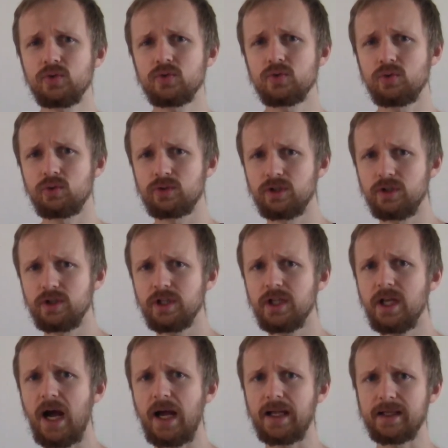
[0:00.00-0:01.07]
look
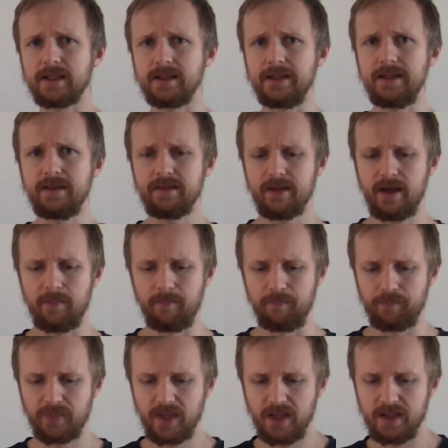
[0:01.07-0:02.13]
dirty, I clean
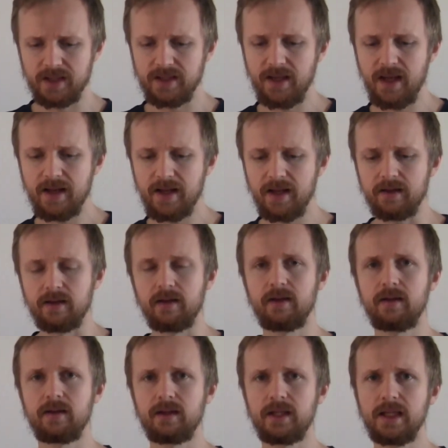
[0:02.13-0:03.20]
them. Get in,
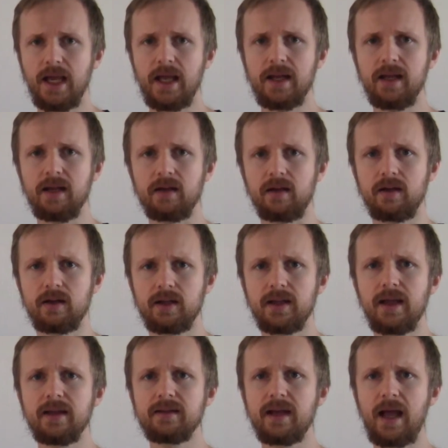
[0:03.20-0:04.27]

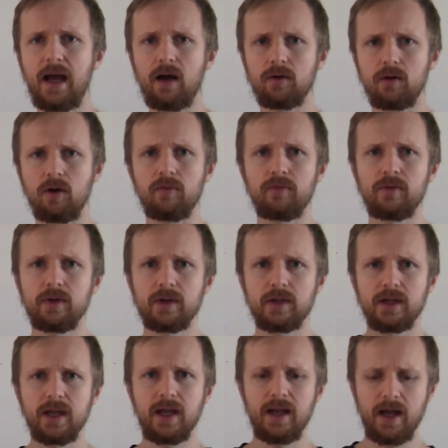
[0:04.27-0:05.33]
get out of,
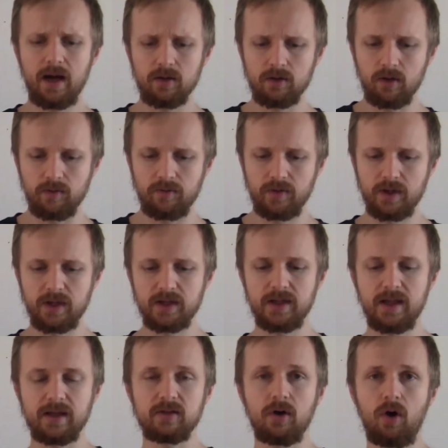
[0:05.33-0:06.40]
get
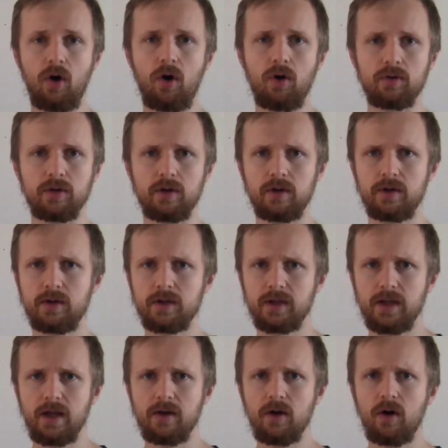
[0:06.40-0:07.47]
on,
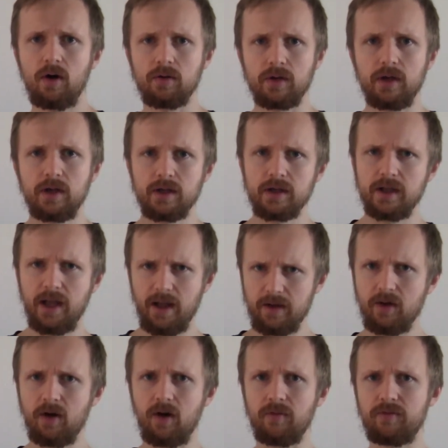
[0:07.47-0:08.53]
get
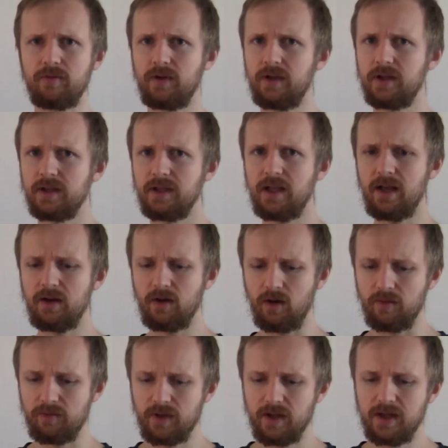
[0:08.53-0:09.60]
off.
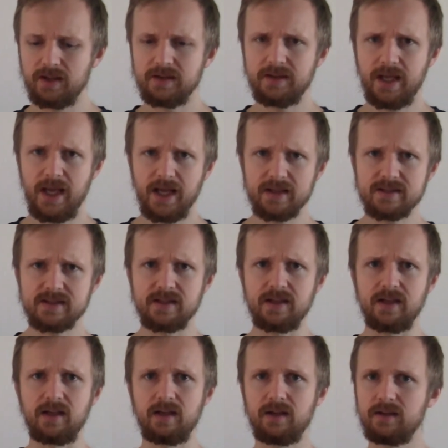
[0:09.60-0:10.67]

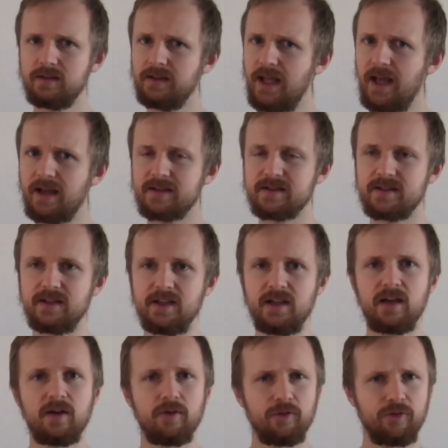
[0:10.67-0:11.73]
Taxi,
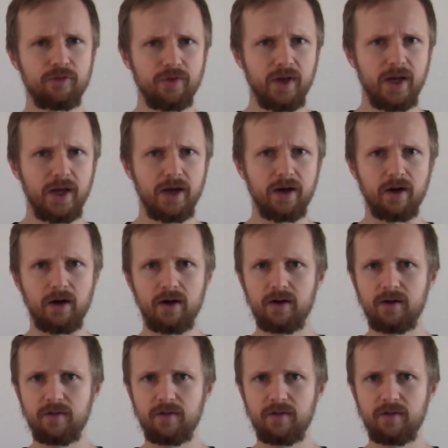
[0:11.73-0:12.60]
fare.